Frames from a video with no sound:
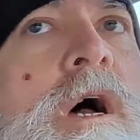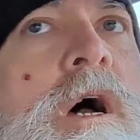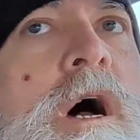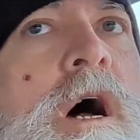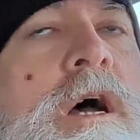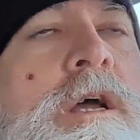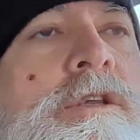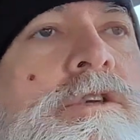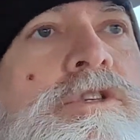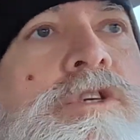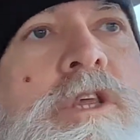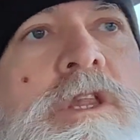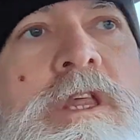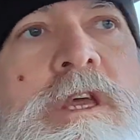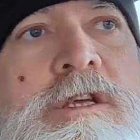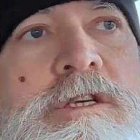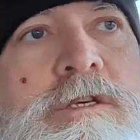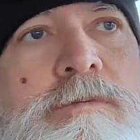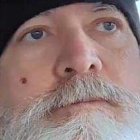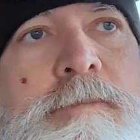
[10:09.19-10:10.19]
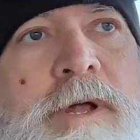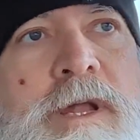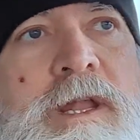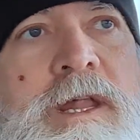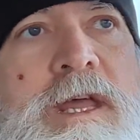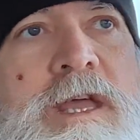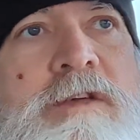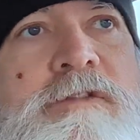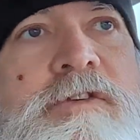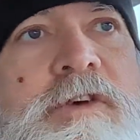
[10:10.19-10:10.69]
unto this
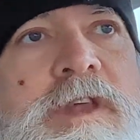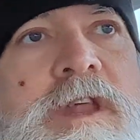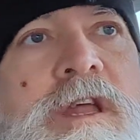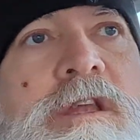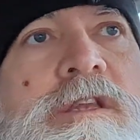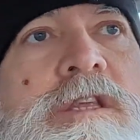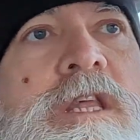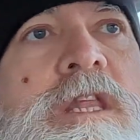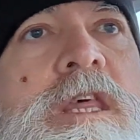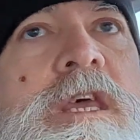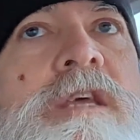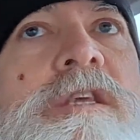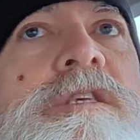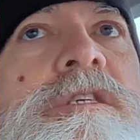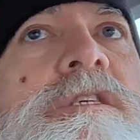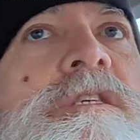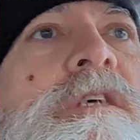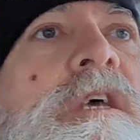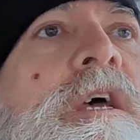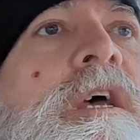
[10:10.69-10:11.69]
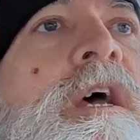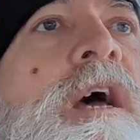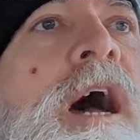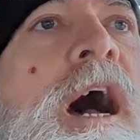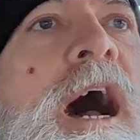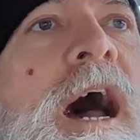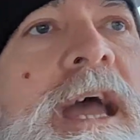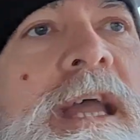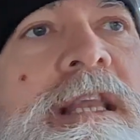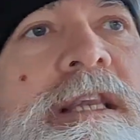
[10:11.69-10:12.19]
belief and unto this
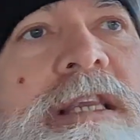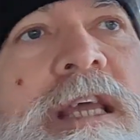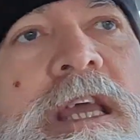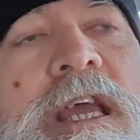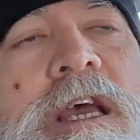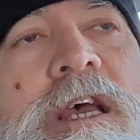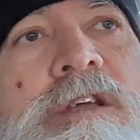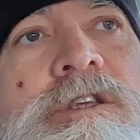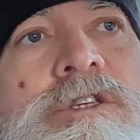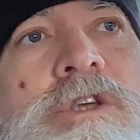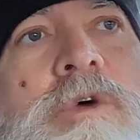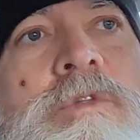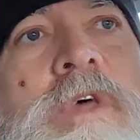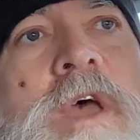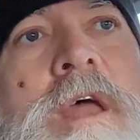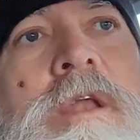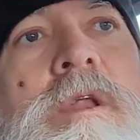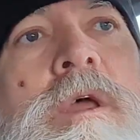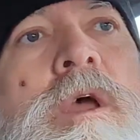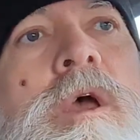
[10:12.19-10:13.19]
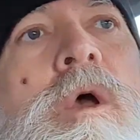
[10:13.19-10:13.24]
idea, so that